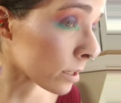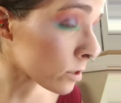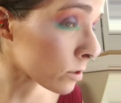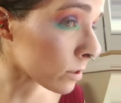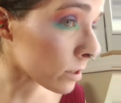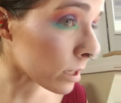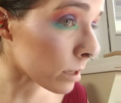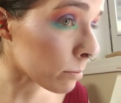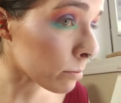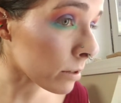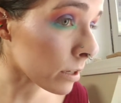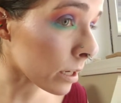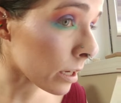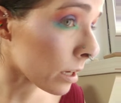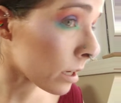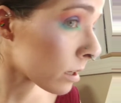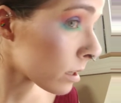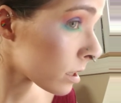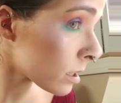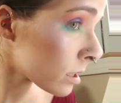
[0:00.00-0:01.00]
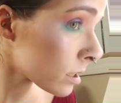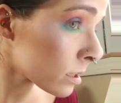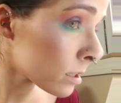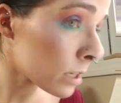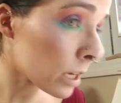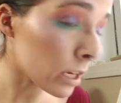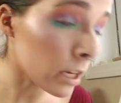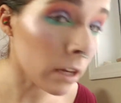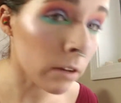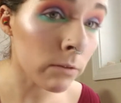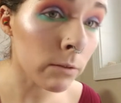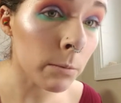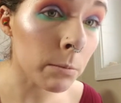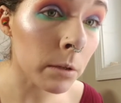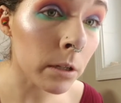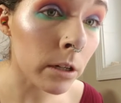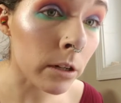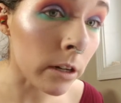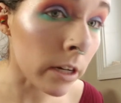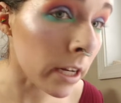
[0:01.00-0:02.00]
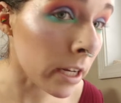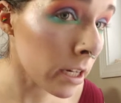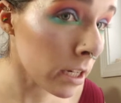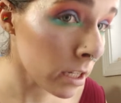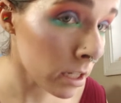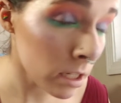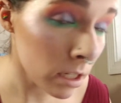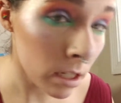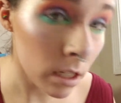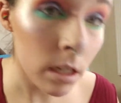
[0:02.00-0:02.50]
that's really pretty, taking from the green.